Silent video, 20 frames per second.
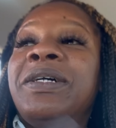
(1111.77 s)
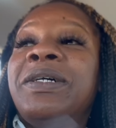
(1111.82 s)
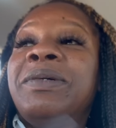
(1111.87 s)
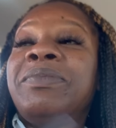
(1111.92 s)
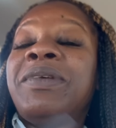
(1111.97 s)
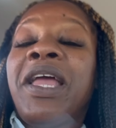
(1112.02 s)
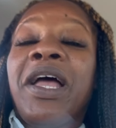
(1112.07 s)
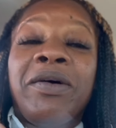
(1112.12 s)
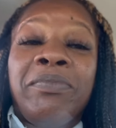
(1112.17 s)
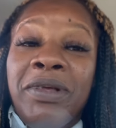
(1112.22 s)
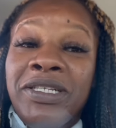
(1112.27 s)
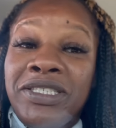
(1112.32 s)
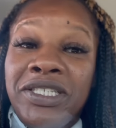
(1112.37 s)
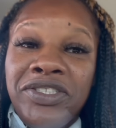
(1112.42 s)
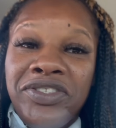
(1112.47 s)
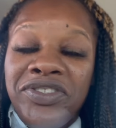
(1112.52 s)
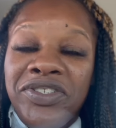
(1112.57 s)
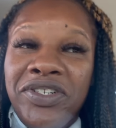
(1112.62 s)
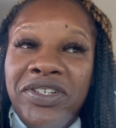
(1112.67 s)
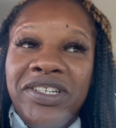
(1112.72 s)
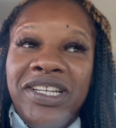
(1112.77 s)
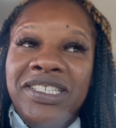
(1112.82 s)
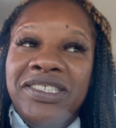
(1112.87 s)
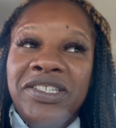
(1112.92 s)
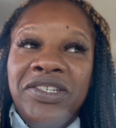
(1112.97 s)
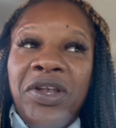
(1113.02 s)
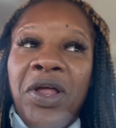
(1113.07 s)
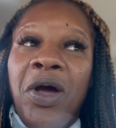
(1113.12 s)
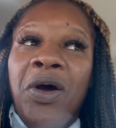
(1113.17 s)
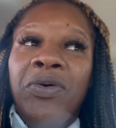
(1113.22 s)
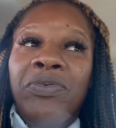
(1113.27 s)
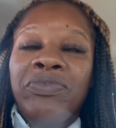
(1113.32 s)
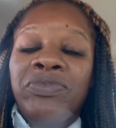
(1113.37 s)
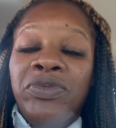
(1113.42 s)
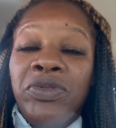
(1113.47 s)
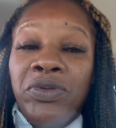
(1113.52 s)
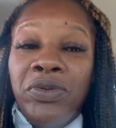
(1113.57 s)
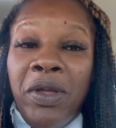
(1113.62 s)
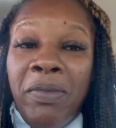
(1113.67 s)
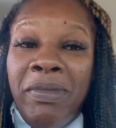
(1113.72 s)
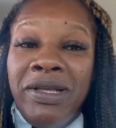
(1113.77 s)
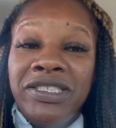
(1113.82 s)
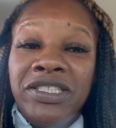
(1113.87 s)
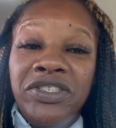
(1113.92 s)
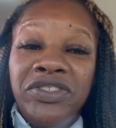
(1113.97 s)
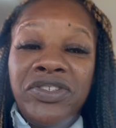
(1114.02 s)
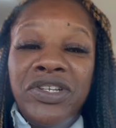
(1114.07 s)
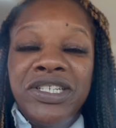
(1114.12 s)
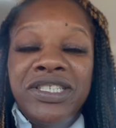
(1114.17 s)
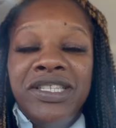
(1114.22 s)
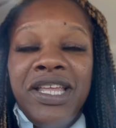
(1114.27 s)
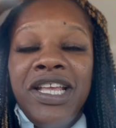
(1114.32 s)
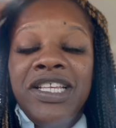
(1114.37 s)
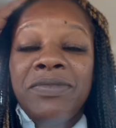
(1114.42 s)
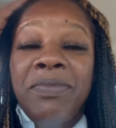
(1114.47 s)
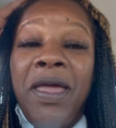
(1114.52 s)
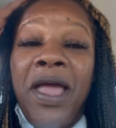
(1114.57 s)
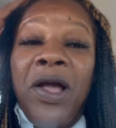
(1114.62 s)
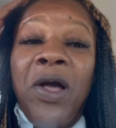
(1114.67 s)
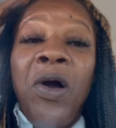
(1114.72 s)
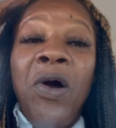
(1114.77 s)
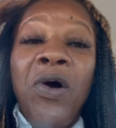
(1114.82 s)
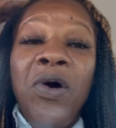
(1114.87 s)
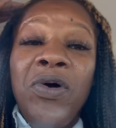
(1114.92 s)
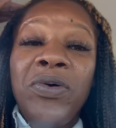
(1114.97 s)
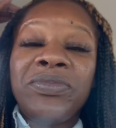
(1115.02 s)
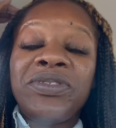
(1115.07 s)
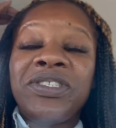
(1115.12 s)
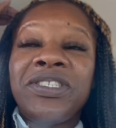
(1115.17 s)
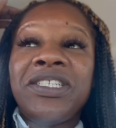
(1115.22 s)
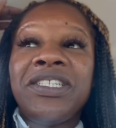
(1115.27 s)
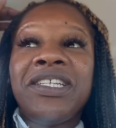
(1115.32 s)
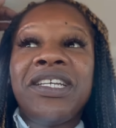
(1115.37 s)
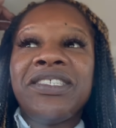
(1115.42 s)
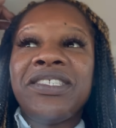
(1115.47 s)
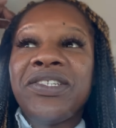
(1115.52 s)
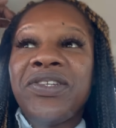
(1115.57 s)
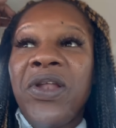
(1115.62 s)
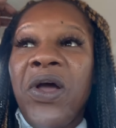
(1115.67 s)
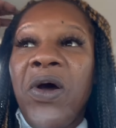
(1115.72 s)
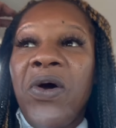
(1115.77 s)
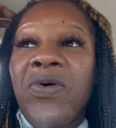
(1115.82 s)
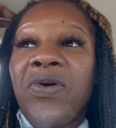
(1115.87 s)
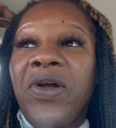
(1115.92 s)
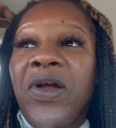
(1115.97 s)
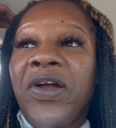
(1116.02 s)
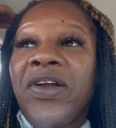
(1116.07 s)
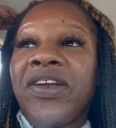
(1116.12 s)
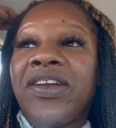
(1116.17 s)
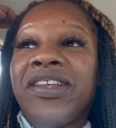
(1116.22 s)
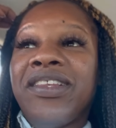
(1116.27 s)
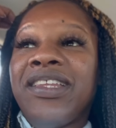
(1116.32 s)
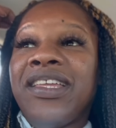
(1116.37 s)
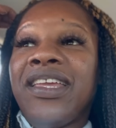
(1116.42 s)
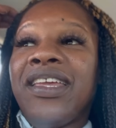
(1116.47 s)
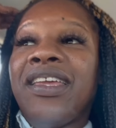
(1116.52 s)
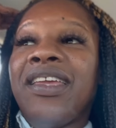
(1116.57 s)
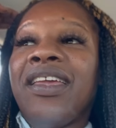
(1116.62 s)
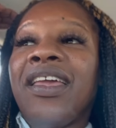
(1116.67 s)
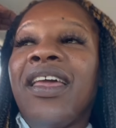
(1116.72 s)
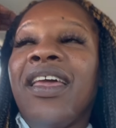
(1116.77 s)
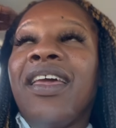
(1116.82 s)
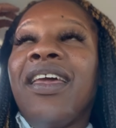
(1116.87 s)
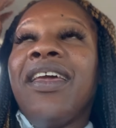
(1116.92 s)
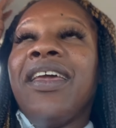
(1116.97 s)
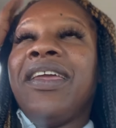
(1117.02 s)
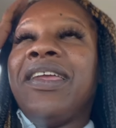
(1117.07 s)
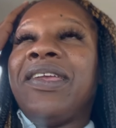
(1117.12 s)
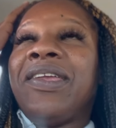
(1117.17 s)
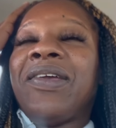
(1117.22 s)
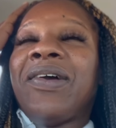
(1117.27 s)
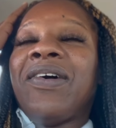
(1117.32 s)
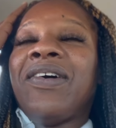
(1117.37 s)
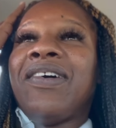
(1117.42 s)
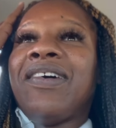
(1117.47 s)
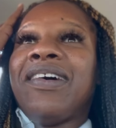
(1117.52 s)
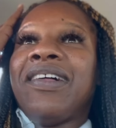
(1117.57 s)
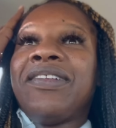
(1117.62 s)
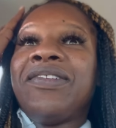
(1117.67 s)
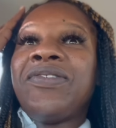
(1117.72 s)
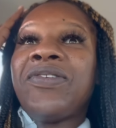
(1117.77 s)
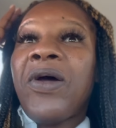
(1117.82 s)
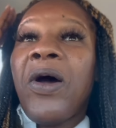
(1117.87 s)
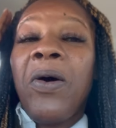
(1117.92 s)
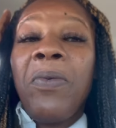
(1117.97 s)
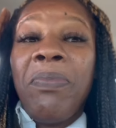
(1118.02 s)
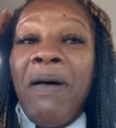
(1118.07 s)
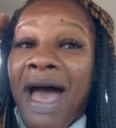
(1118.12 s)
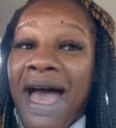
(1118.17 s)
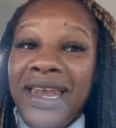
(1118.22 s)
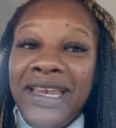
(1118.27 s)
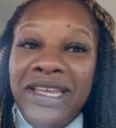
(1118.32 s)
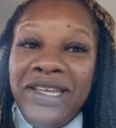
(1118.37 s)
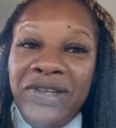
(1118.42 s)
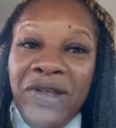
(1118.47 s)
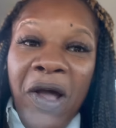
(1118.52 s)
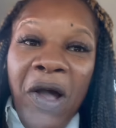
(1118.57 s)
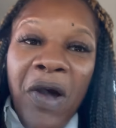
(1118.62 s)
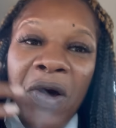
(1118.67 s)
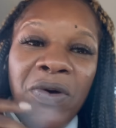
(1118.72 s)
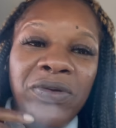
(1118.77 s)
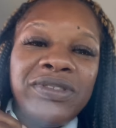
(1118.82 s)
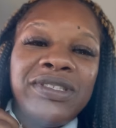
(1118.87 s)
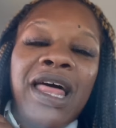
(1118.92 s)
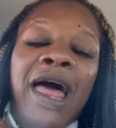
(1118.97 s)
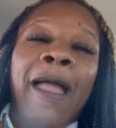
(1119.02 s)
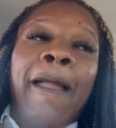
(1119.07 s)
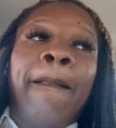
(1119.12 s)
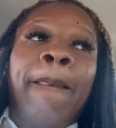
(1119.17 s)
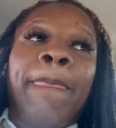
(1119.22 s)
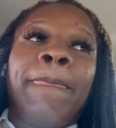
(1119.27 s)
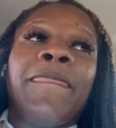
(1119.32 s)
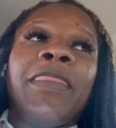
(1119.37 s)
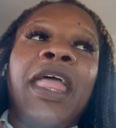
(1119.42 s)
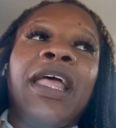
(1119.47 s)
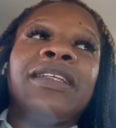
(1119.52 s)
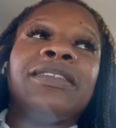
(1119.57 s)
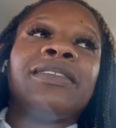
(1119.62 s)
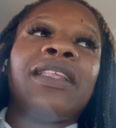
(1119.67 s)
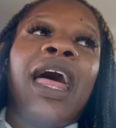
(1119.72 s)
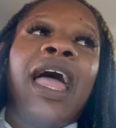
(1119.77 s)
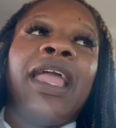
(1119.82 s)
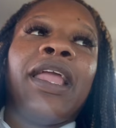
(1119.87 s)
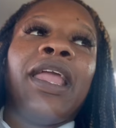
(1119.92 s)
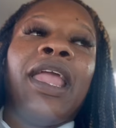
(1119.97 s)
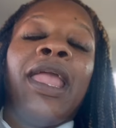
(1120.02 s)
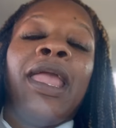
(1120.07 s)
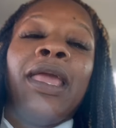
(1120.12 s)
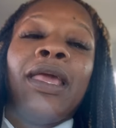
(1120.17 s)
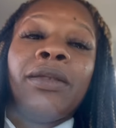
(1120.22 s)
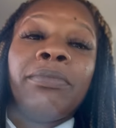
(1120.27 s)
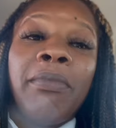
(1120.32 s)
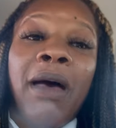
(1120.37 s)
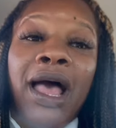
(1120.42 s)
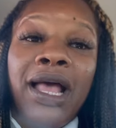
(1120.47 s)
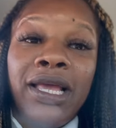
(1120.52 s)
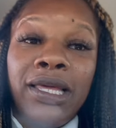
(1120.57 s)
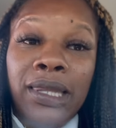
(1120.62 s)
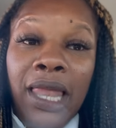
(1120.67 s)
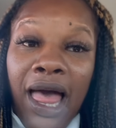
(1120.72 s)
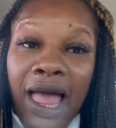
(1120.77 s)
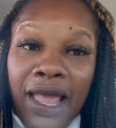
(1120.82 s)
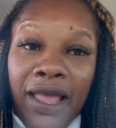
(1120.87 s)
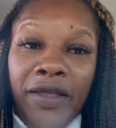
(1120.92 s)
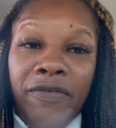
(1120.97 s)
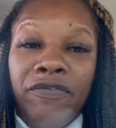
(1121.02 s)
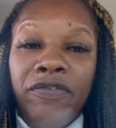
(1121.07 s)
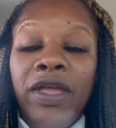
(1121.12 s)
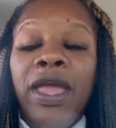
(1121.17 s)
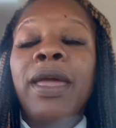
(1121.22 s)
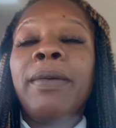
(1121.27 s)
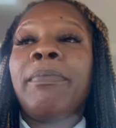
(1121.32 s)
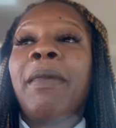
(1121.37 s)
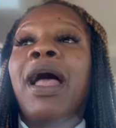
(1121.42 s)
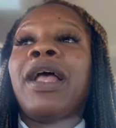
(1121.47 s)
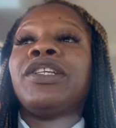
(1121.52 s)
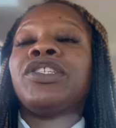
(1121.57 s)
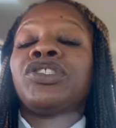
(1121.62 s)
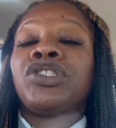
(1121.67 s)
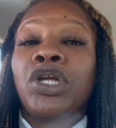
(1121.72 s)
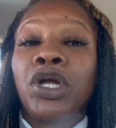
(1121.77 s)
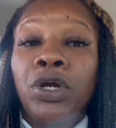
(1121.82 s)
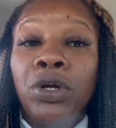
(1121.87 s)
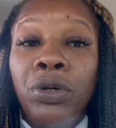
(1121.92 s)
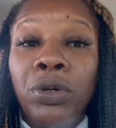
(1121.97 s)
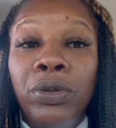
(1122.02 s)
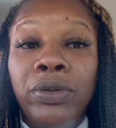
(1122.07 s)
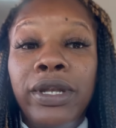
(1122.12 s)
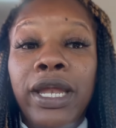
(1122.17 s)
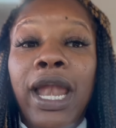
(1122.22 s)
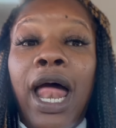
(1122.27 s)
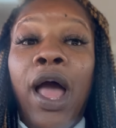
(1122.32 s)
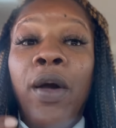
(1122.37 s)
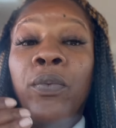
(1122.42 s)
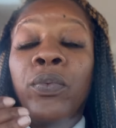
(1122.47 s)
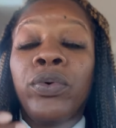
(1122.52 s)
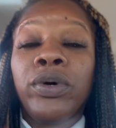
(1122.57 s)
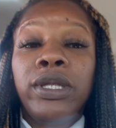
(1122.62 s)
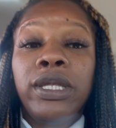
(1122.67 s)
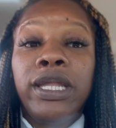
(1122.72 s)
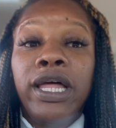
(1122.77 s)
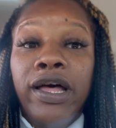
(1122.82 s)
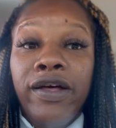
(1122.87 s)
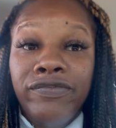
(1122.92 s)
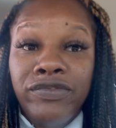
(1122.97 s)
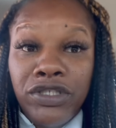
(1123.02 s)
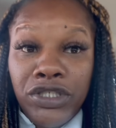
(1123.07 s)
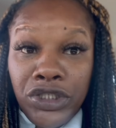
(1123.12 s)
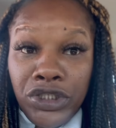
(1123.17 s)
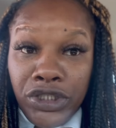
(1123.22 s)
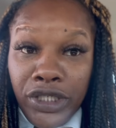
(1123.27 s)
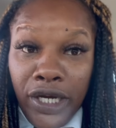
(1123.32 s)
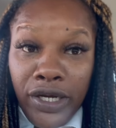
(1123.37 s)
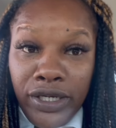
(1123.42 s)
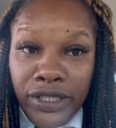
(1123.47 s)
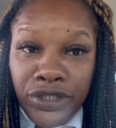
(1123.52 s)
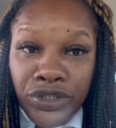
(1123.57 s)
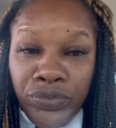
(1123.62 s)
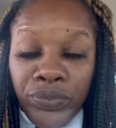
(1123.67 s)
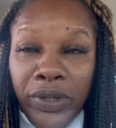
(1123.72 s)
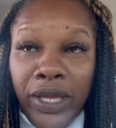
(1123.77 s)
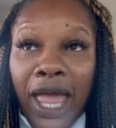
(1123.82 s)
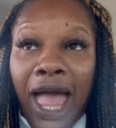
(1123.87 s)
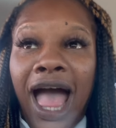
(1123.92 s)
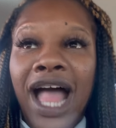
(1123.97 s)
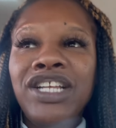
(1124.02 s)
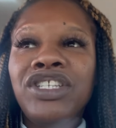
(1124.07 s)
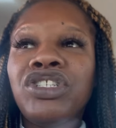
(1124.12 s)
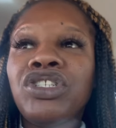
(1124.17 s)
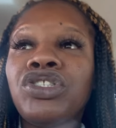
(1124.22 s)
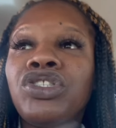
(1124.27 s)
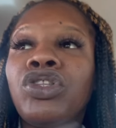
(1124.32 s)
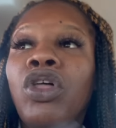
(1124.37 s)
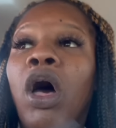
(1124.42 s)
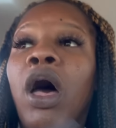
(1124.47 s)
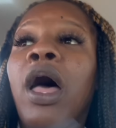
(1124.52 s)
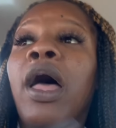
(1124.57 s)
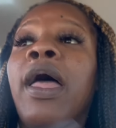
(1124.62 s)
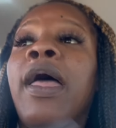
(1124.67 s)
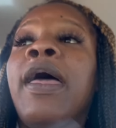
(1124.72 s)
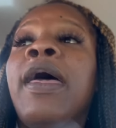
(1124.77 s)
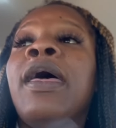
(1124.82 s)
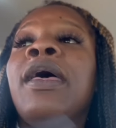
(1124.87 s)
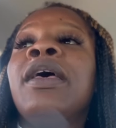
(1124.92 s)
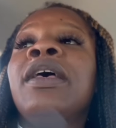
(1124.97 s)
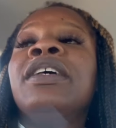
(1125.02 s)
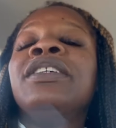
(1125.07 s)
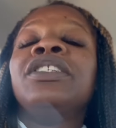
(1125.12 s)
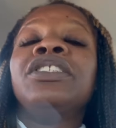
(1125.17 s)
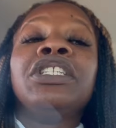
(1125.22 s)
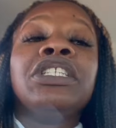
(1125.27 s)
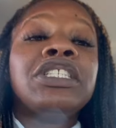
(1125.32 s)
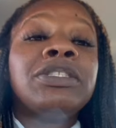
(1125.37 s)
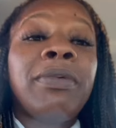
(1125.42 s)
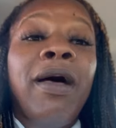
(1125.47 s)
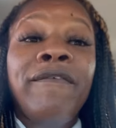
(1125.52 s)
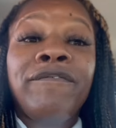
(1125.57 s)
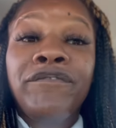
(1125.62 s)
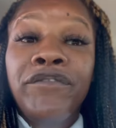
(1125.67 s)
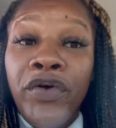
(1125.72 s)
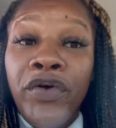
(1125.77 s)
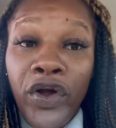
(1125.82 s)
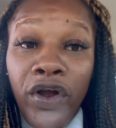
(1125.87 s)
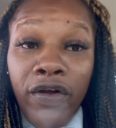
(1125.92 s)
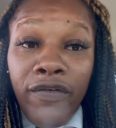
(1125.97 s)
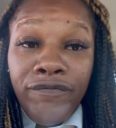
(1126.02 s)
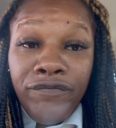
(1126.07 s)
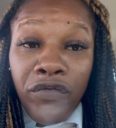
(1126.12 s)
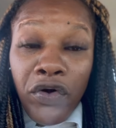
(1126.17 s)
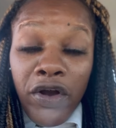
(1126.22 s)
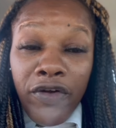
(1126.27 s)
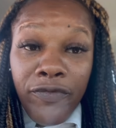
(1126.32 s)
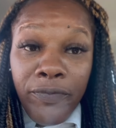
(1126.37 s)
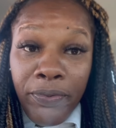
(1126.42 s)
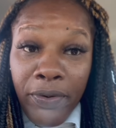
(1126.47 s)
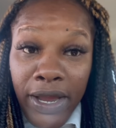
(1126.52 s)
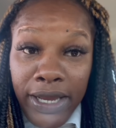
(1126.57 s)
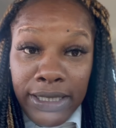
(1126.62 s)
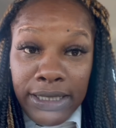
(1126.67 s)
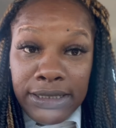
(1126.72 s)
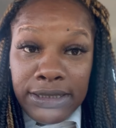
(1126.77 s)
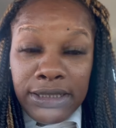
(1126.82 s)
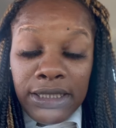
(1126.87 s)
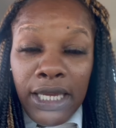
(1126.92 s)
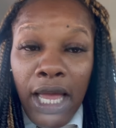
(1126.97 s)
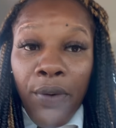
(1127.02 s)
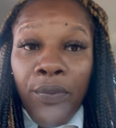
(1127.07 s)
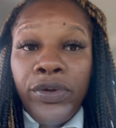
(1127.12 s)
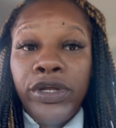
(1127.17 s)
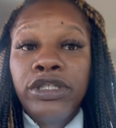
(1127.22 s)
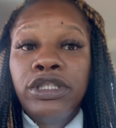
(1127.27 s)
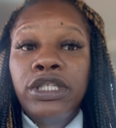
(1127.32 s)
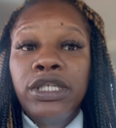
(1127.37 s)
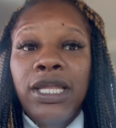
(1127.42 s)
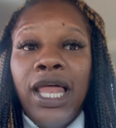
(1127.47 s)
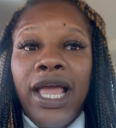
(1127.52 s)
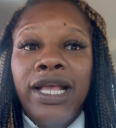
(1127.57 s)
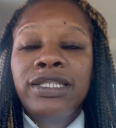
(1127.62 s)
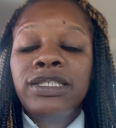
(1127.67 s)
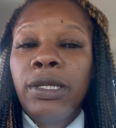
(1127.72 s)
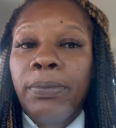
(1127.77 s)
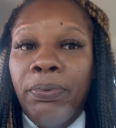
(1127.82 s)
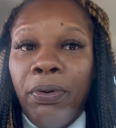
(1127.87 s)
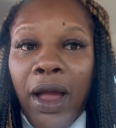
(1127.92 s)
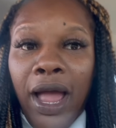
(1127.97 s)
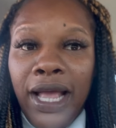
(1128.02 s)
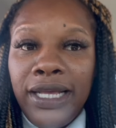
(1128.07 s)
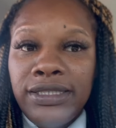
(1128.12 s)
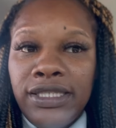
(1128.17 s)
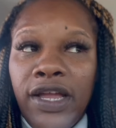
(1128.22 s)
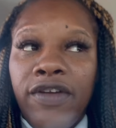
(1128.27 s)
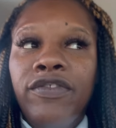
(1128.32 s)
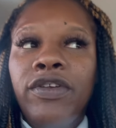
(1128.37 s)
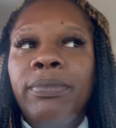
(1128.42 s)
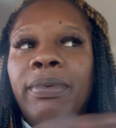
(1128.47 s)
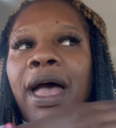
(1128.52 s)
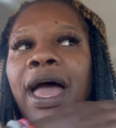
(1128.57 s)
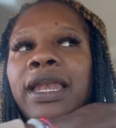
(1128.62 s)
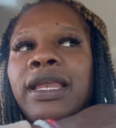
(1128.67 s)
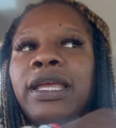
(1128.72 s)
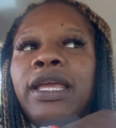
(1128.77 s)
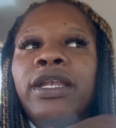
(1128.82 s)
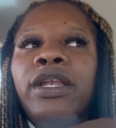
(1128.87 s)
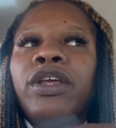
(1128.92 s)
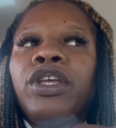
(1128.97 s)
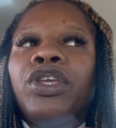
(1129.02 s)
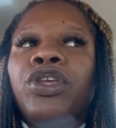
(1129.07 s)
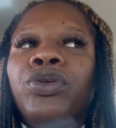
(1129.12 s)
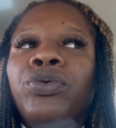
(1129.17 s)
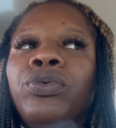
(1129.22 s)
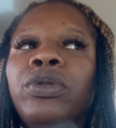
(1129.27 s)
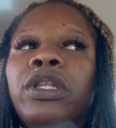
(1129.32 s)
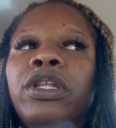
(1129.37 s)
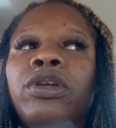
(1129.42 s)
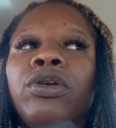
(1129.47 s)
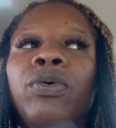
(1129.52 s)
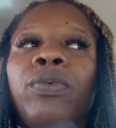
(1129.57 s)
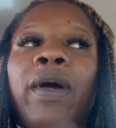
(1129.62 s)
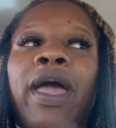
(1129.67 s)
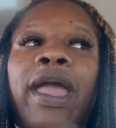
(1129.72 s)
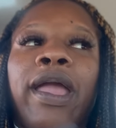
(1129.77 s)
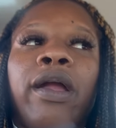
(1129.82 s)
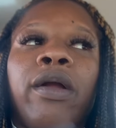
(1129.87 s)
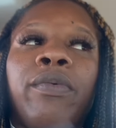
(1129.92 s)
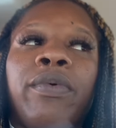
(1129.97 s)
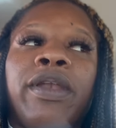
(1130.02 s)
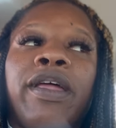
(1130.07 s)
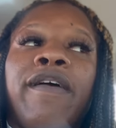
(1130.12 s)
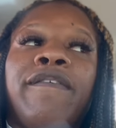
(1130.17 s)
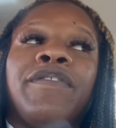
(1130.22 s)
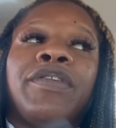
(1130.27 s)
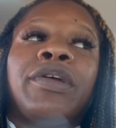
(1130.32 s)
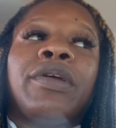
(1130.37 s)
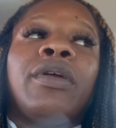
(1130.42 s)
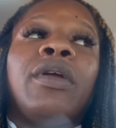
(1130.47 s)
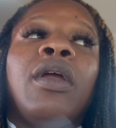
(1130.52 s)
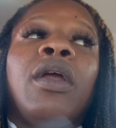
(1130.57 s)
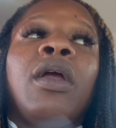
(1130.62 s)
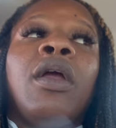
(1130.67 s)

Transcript: yeah, my sister doesn't know. My sister stays back home. She doesn't know currently. Y'all, nobody knows, like, that's like in my life, in my circle, that I would love to share this with. I just thought, since this is my fourth pregnancy, I wanted to like surprise everybody in a cute little way or whatever.